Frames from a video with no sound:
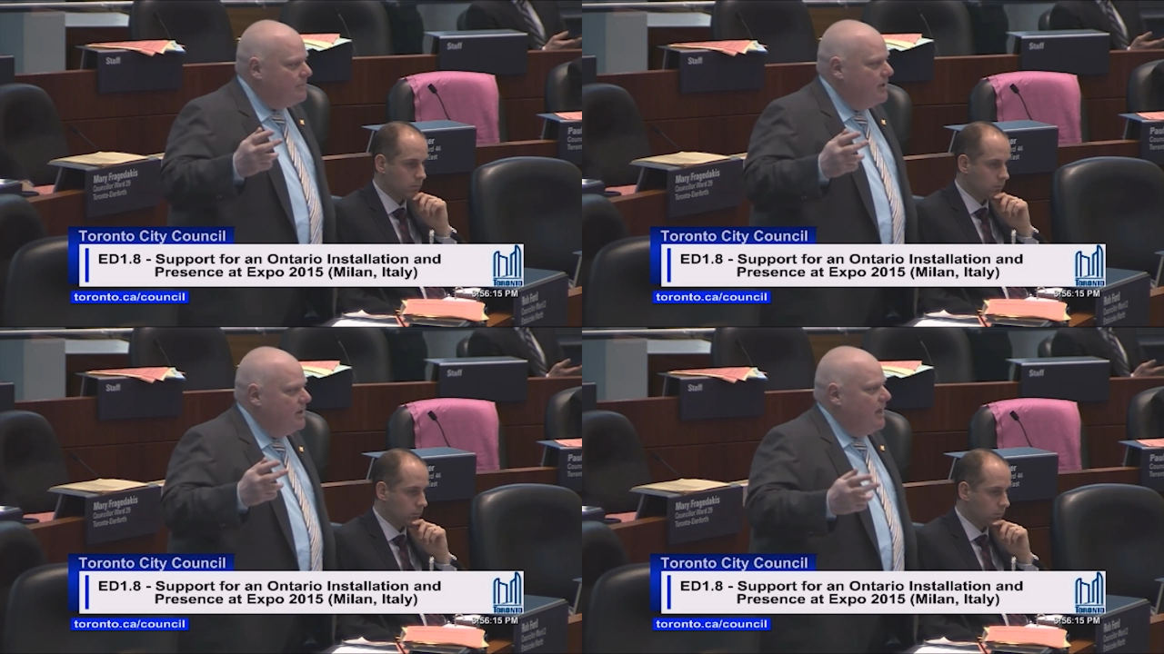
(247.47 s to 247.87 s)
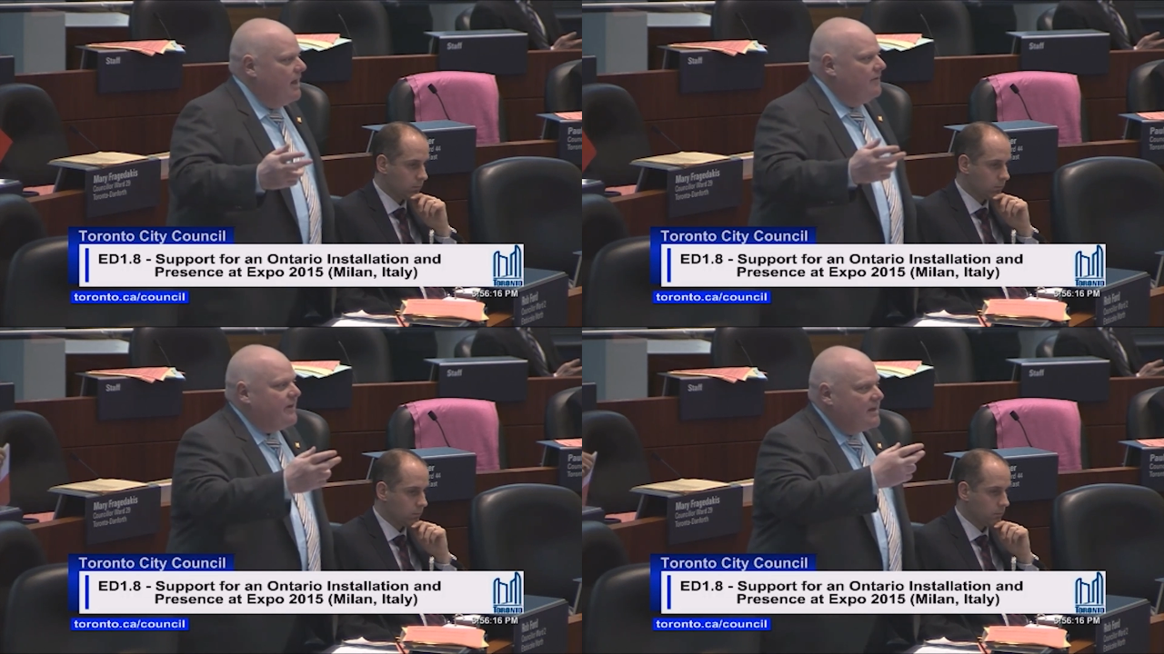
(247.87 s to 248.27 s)
Speaker 1: And if
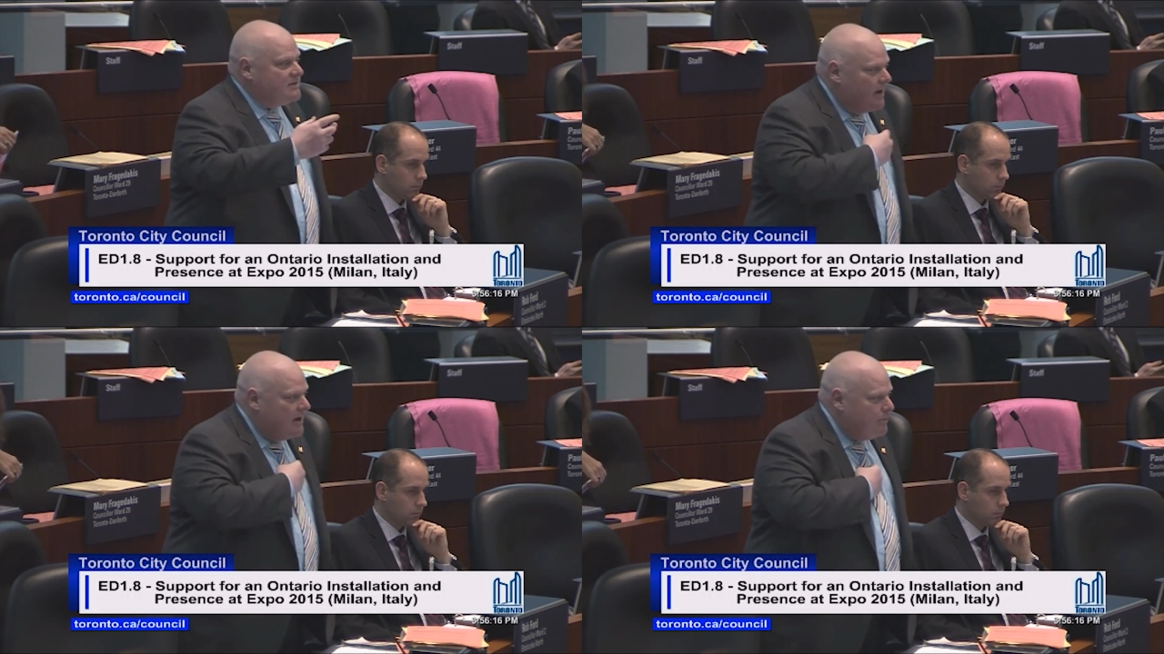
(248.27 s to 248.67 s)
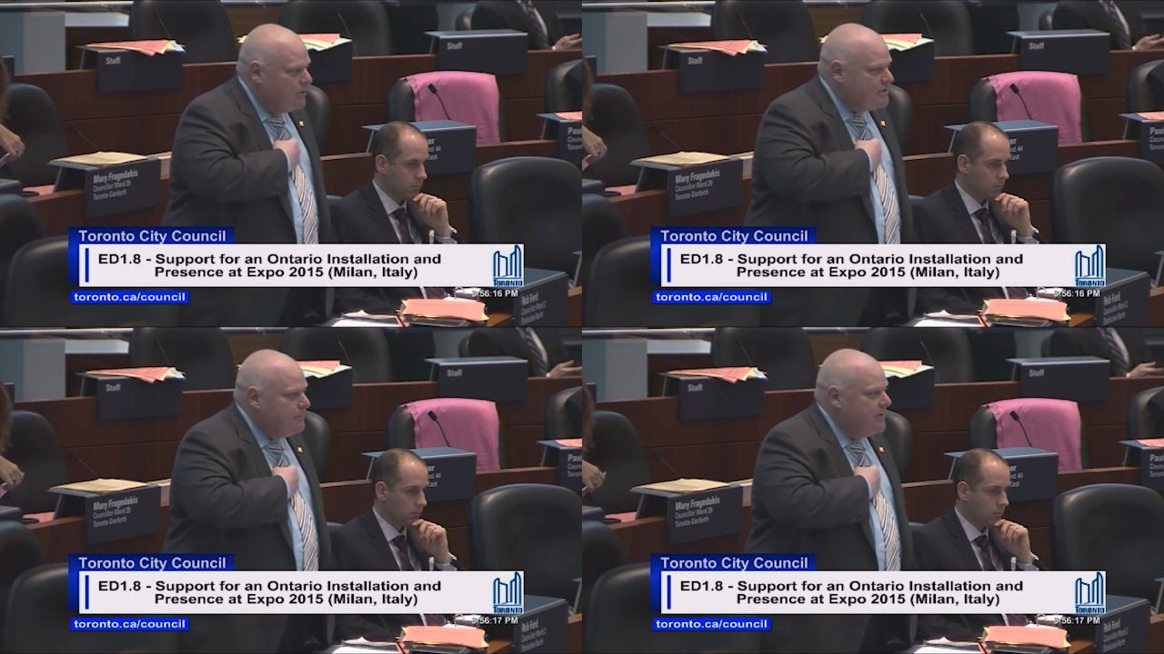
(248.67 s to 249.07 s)
that's my personal
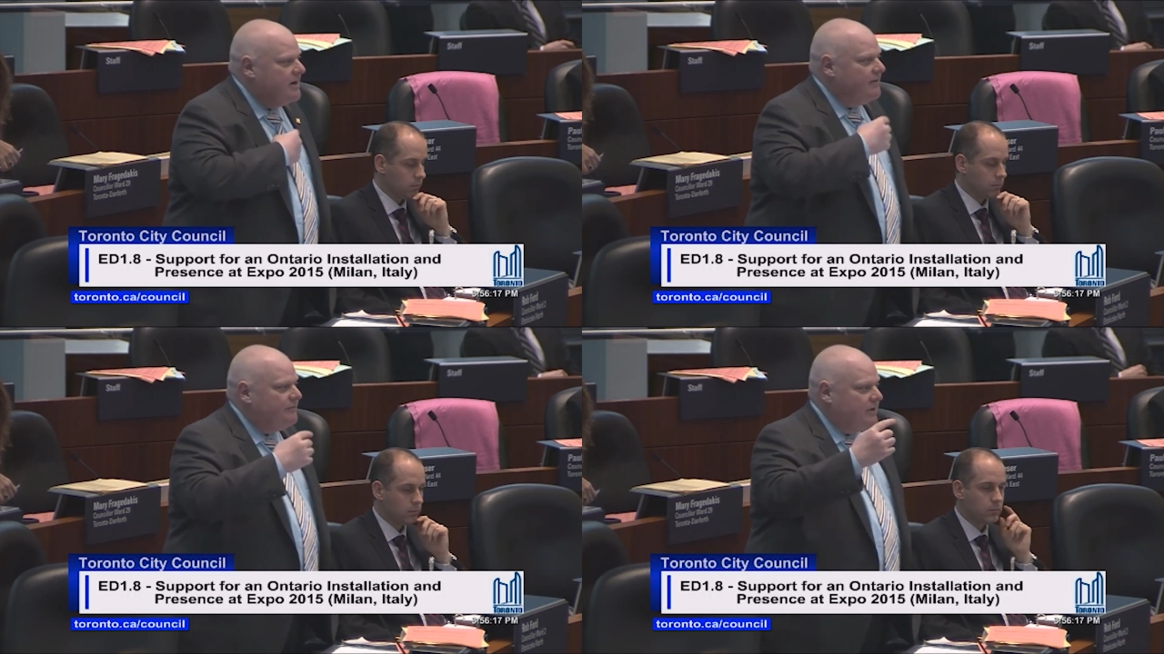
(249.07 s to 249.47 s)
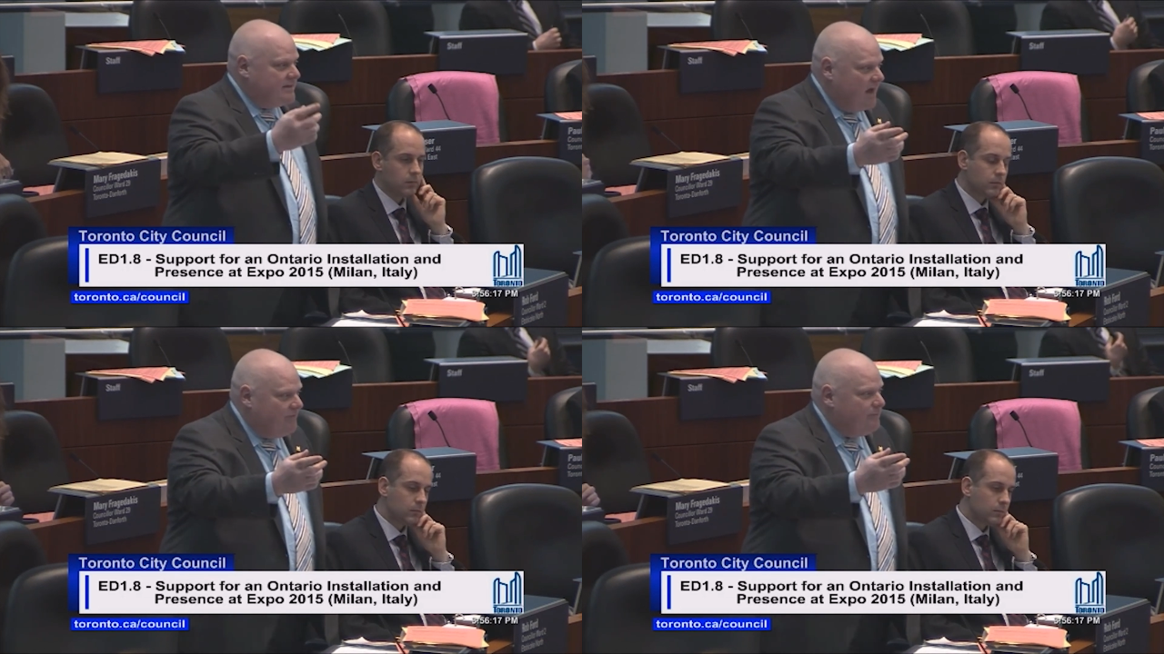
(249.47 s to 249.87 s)
opinion, if the
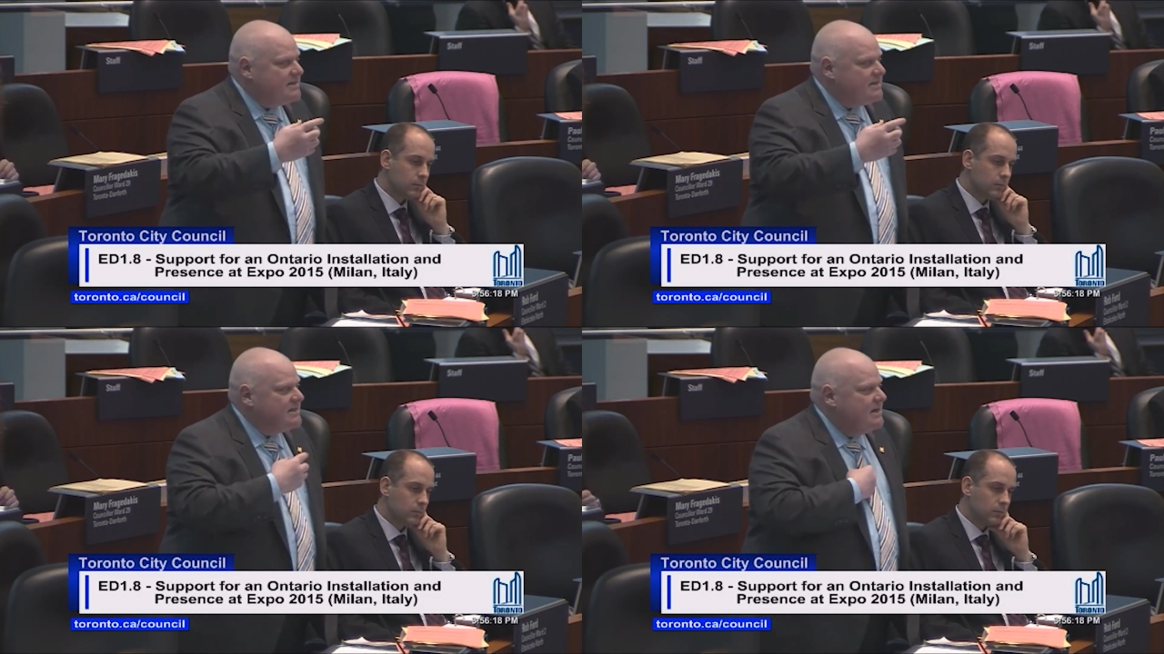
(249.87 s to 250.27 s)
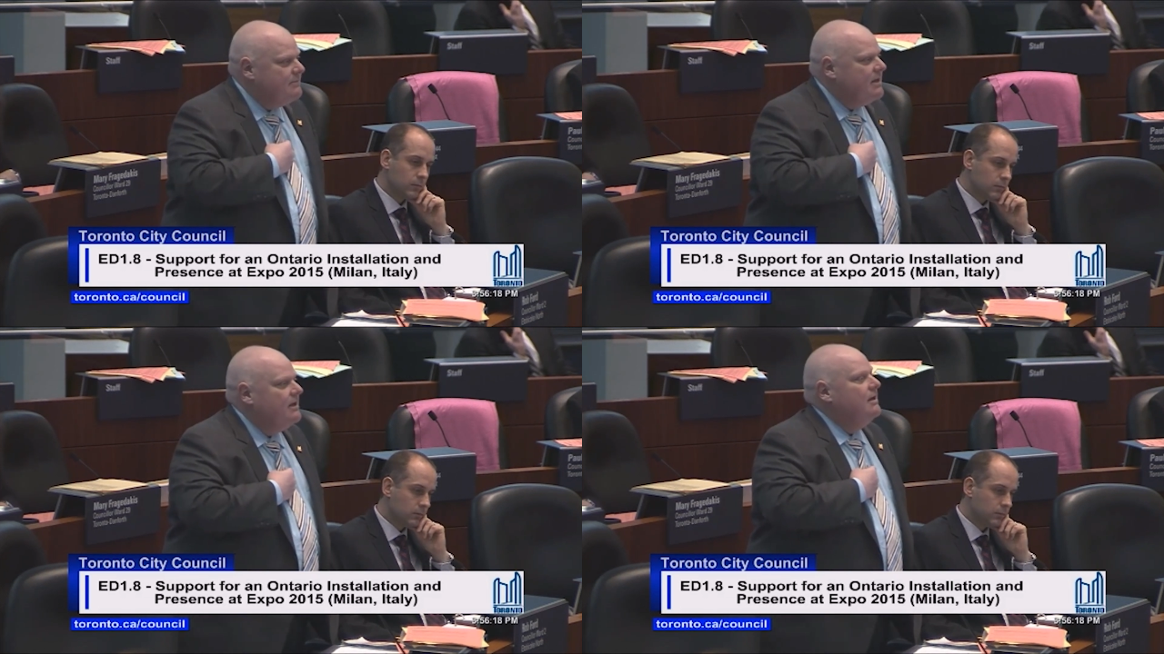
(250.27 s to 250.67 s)
staff misleading me,
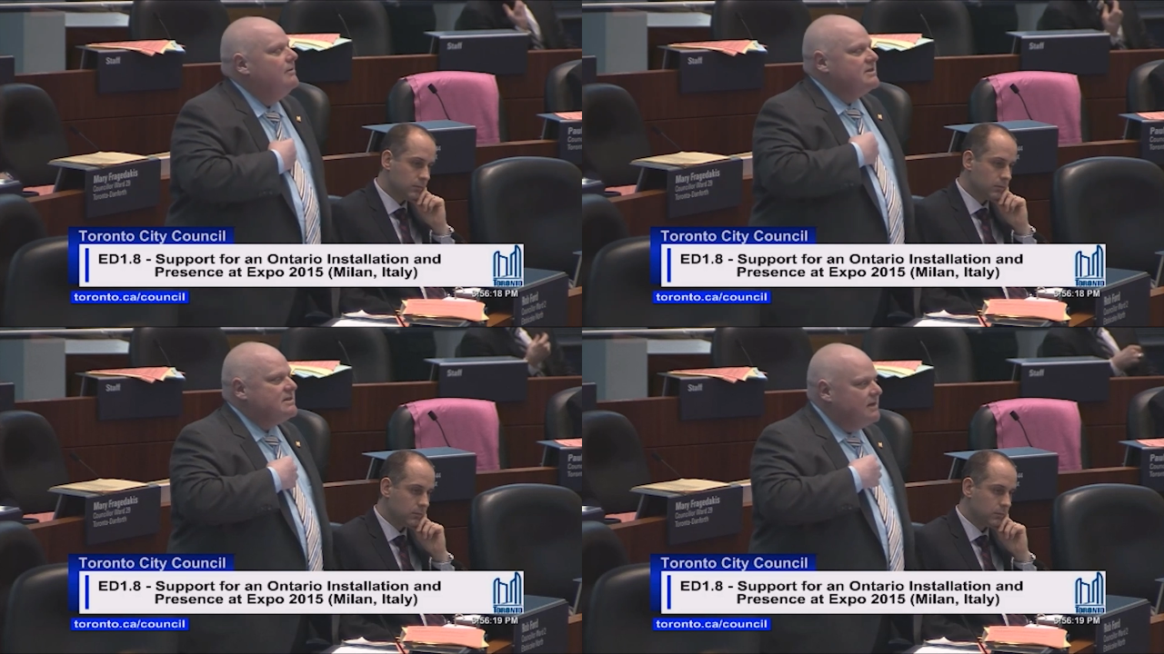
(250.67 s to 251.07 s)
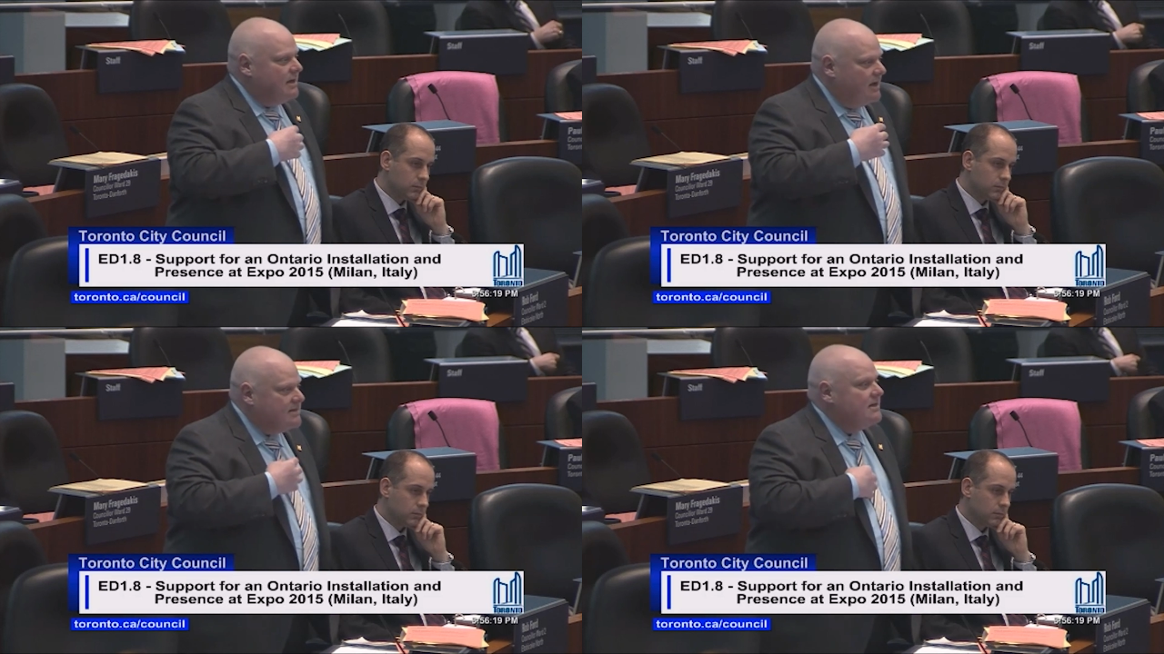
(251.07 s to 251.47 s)
misleading us,